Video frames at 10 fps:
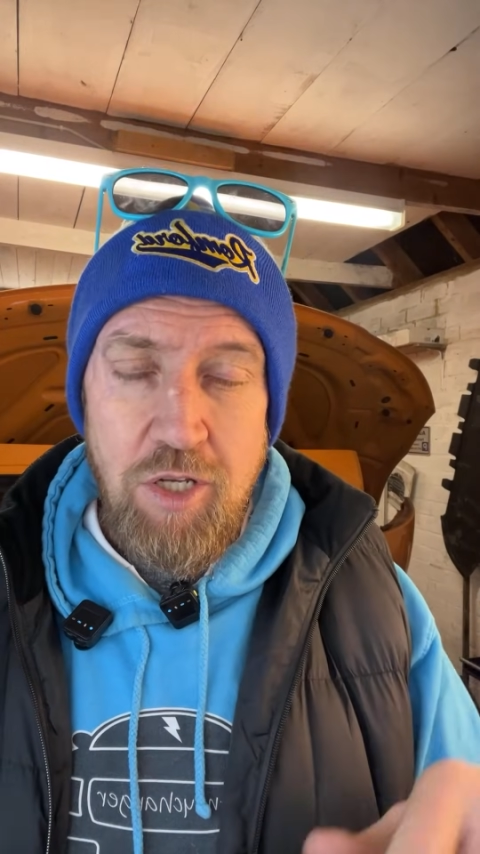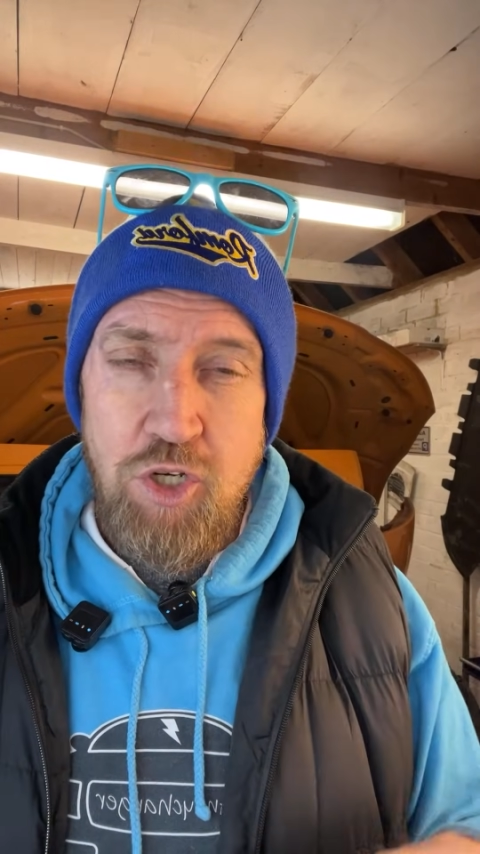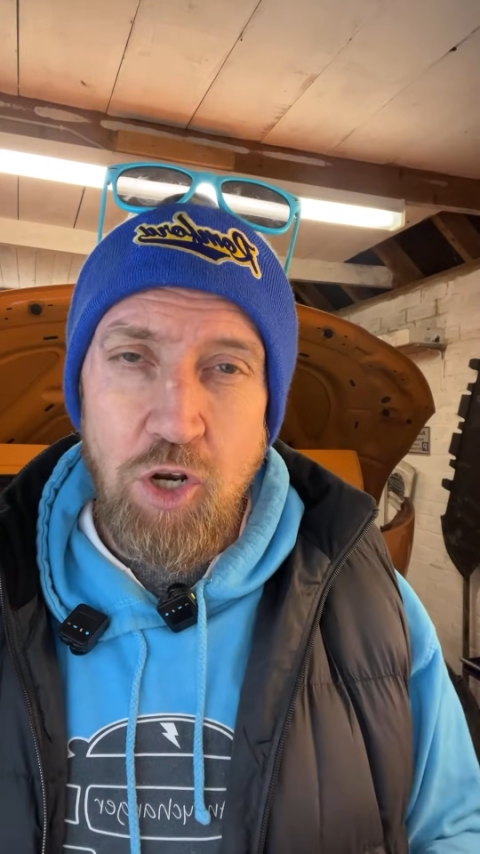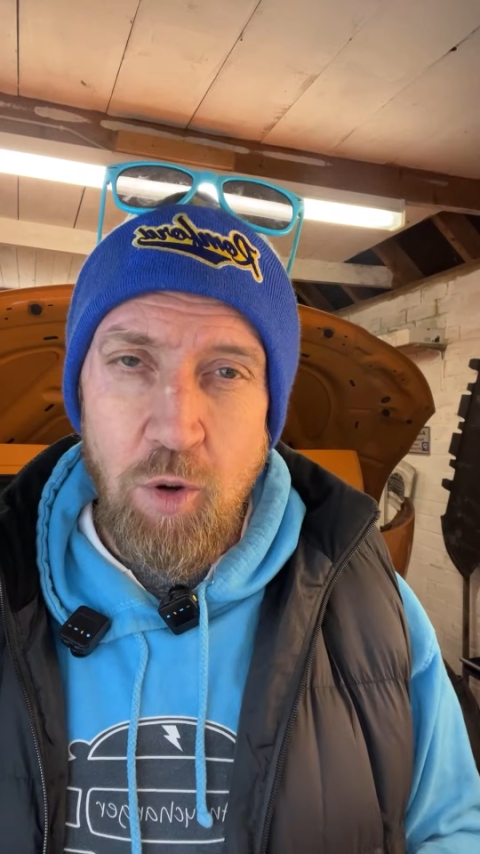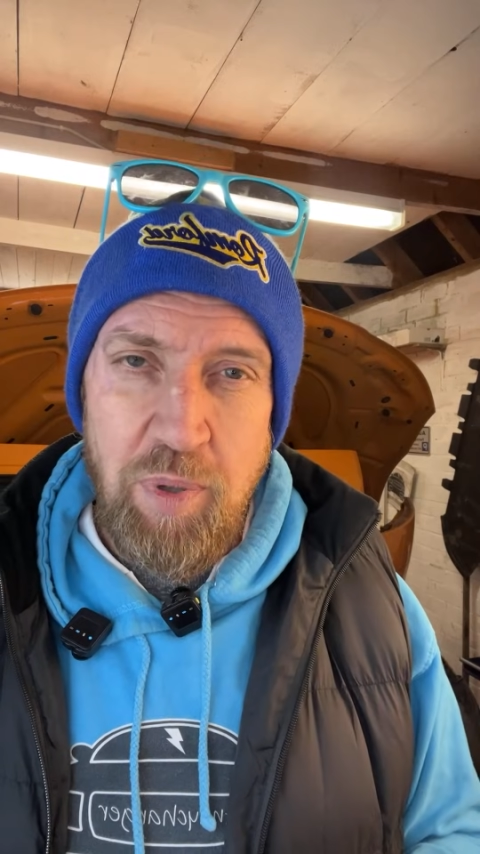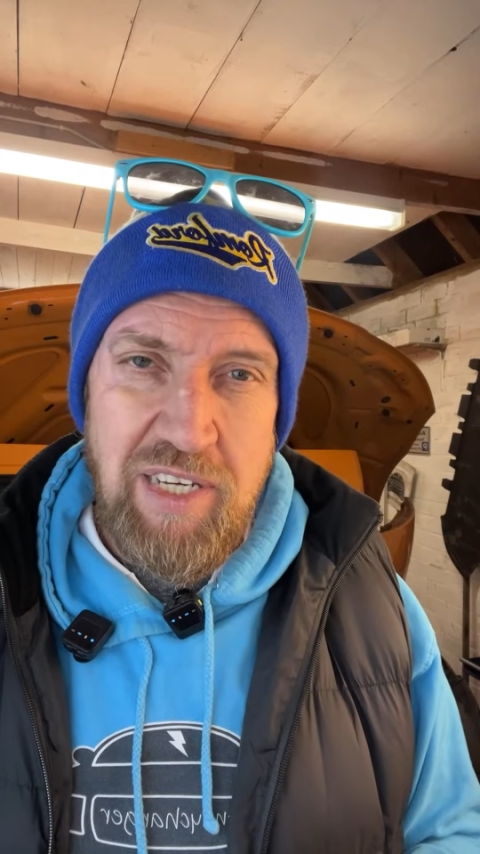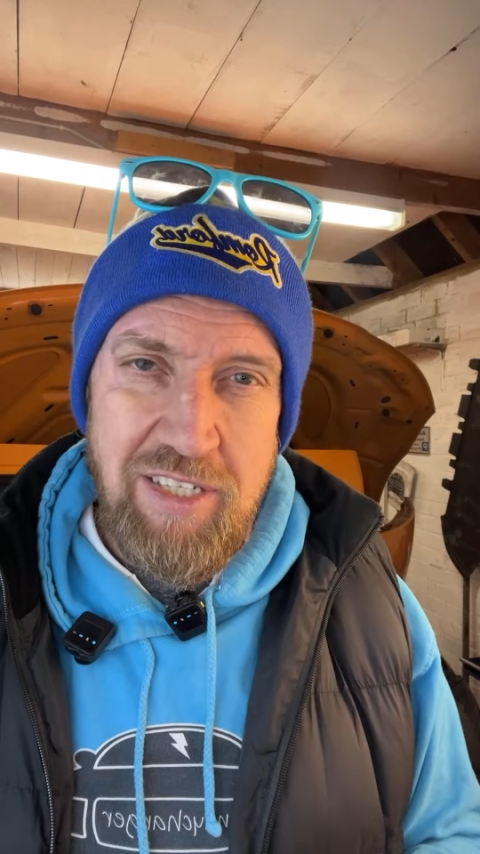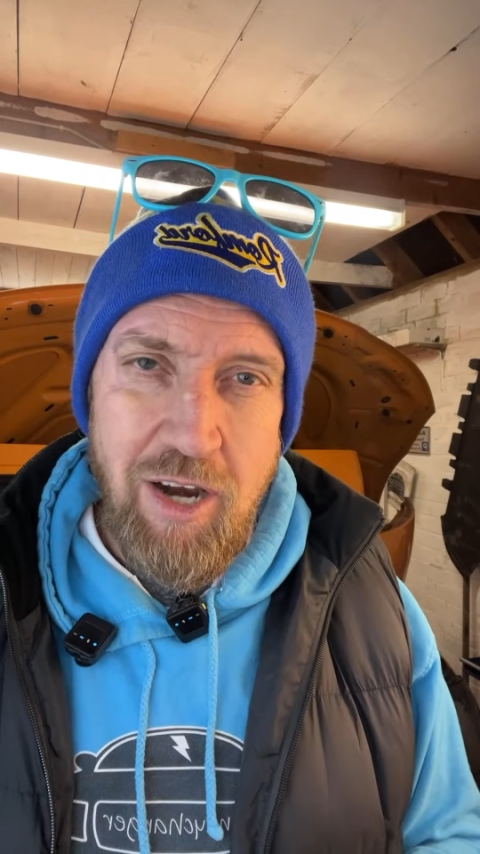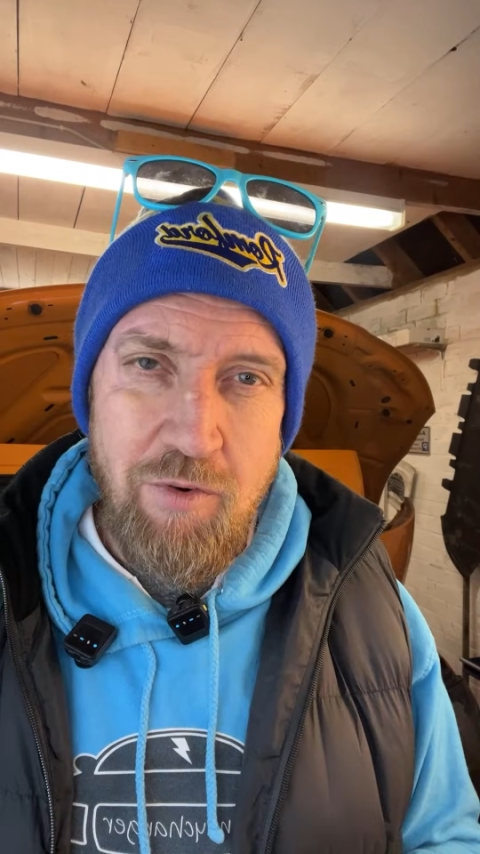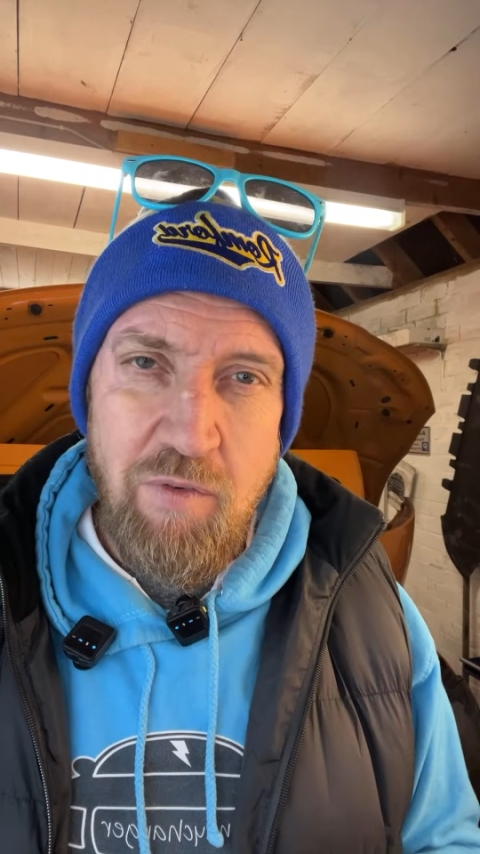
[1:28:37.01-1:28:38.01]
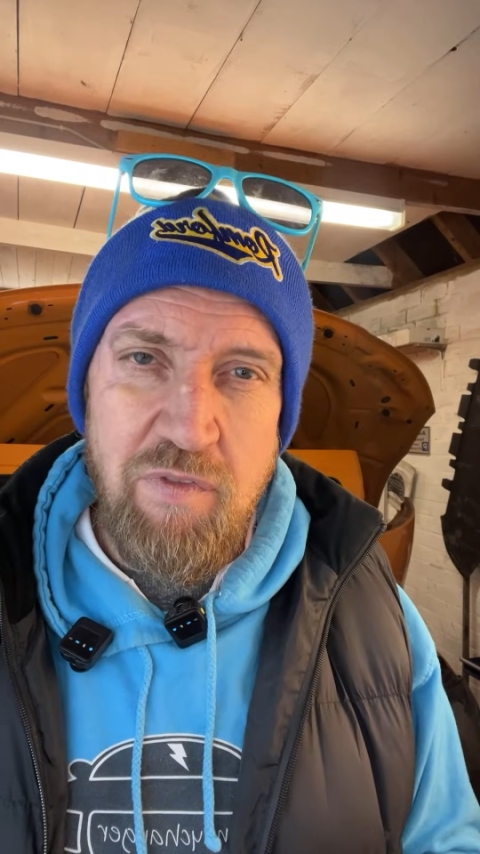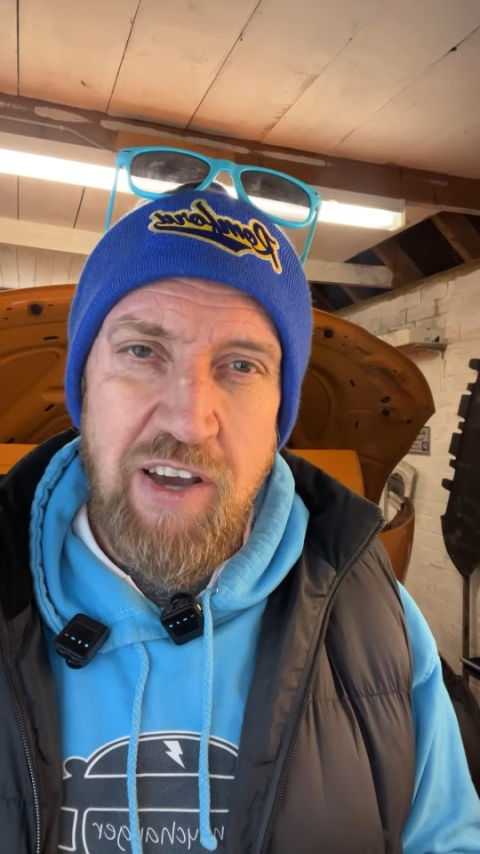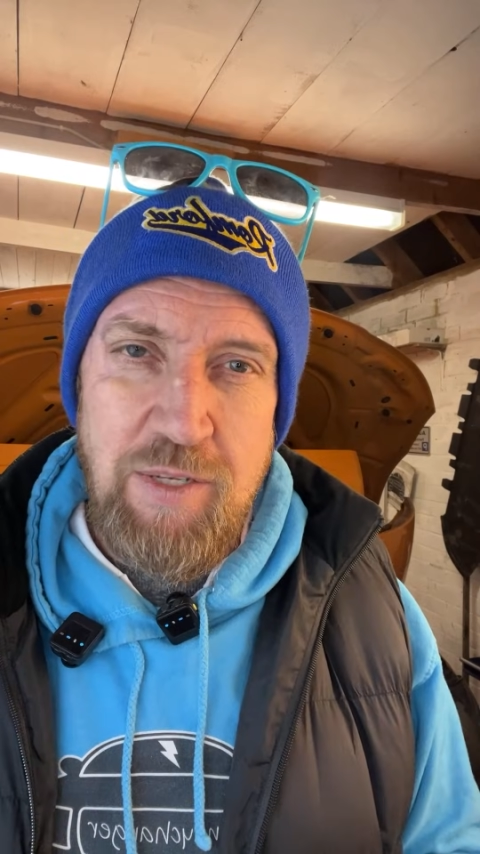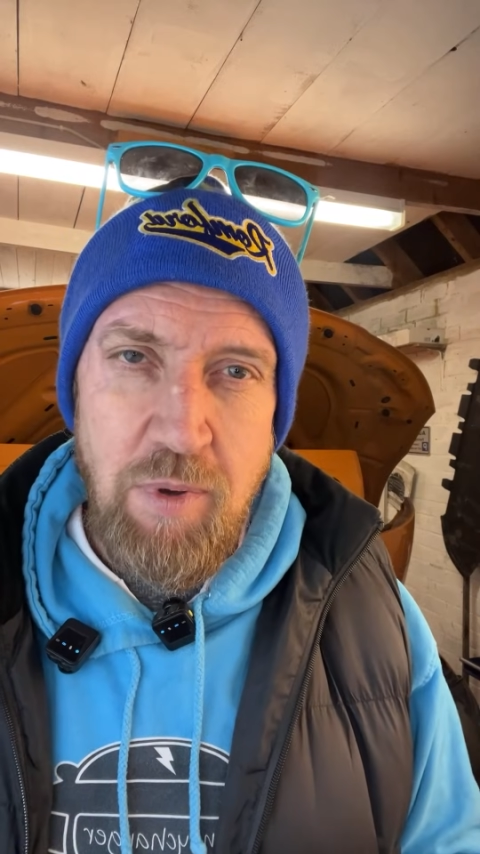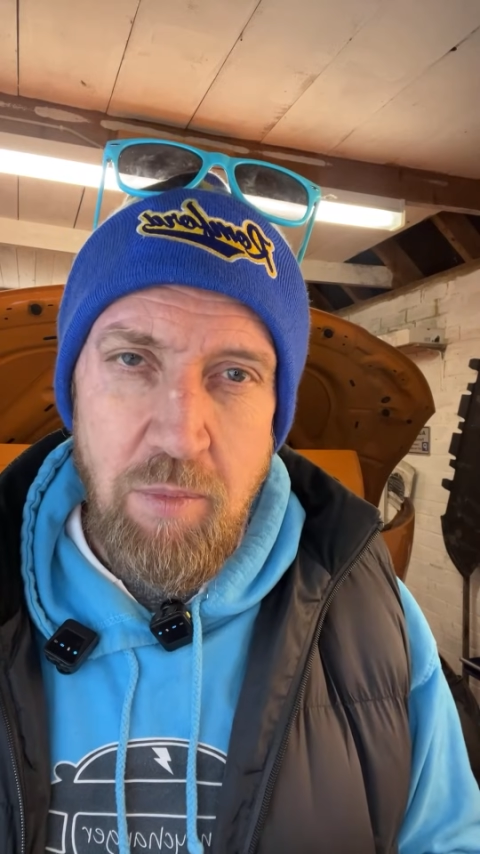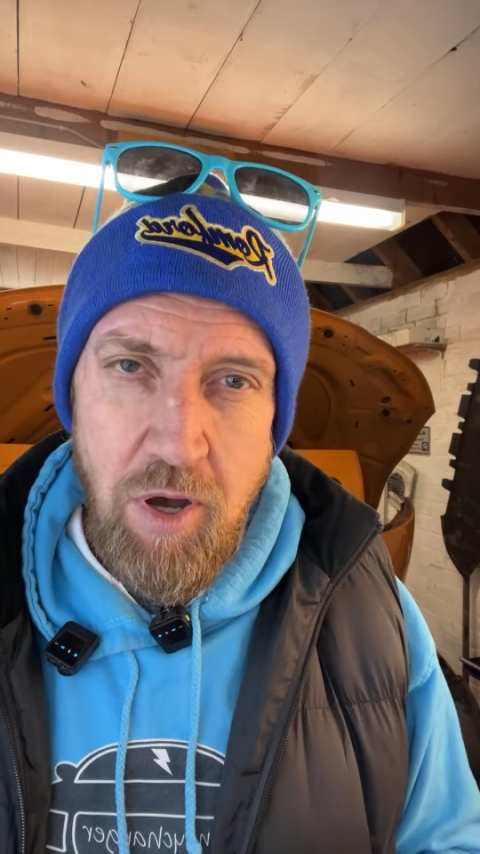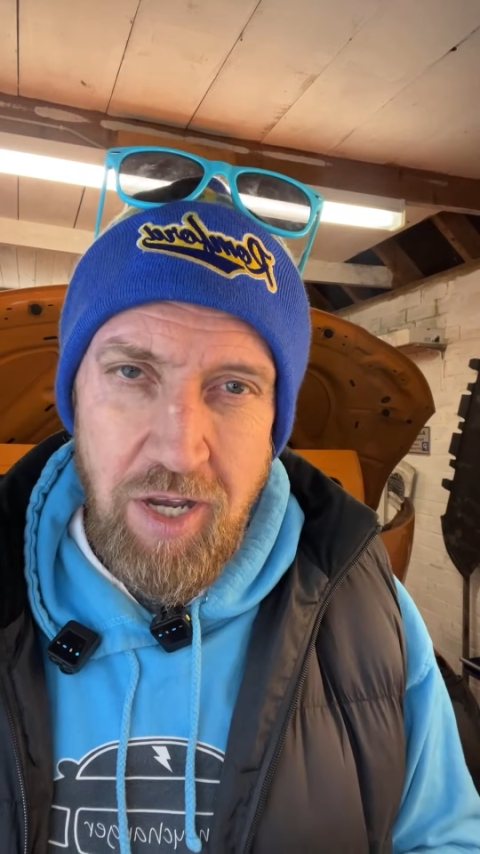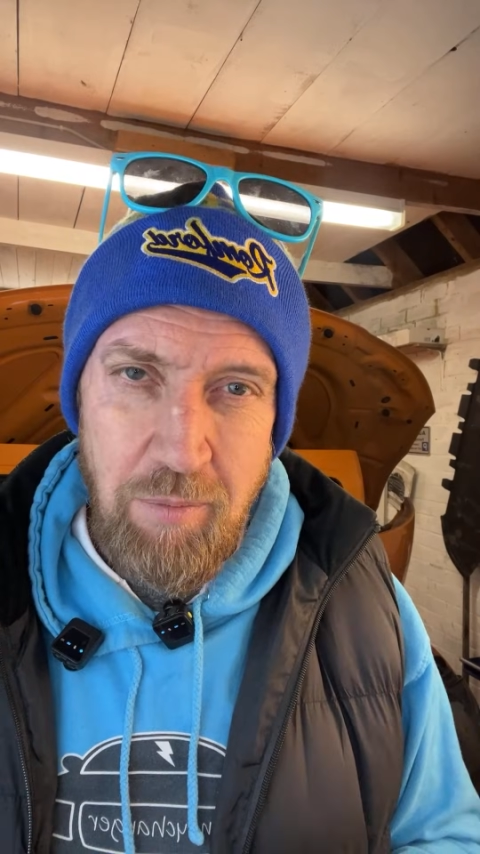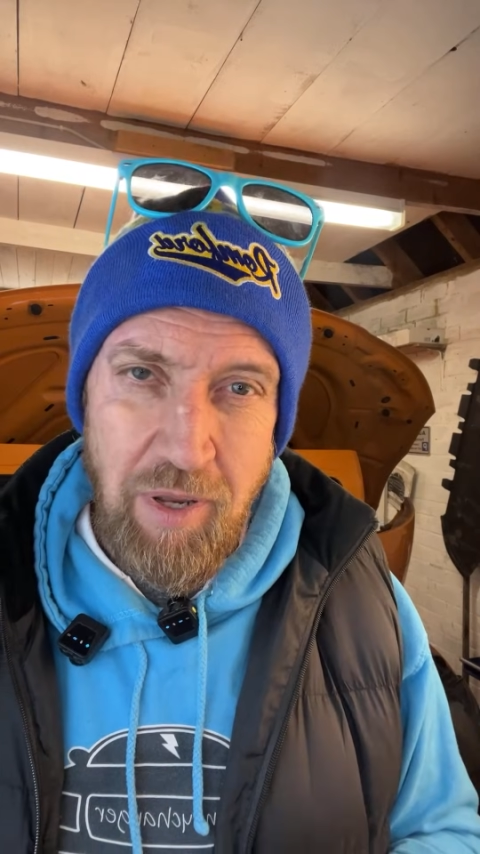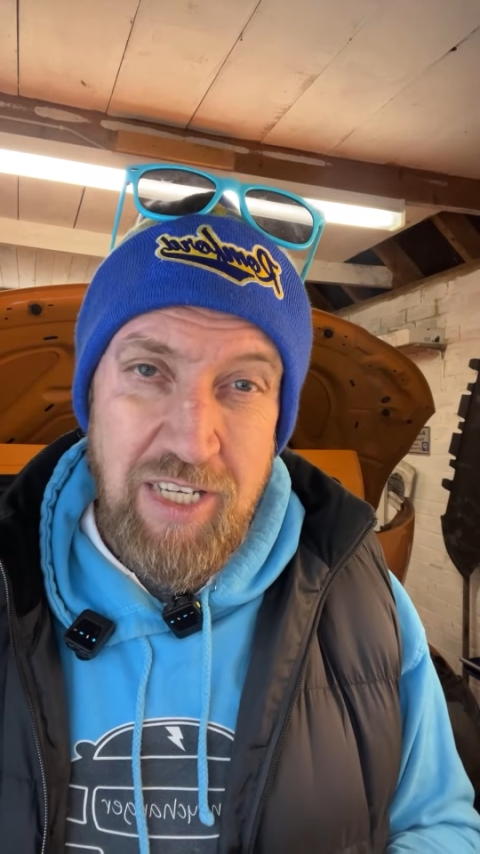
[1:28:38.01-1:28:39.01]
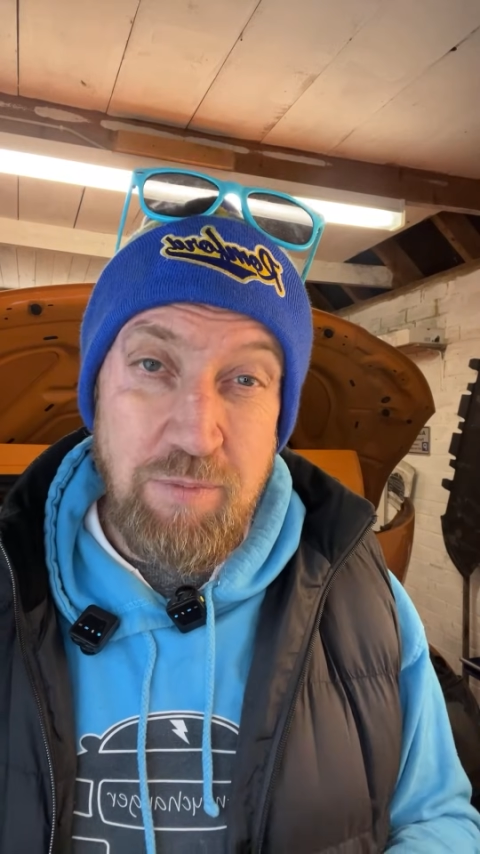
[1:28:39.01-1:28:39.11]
jalopies that are on Facebook Marketplace,